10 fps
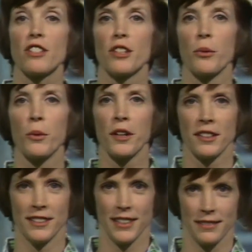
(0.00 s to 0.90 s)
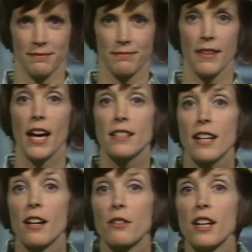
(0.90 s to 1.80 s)
in the world. That's
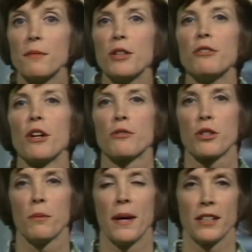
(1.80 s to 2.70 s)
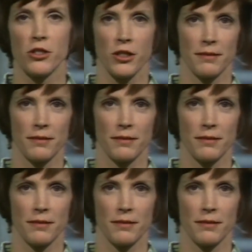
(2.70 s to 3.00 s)
how come you know so much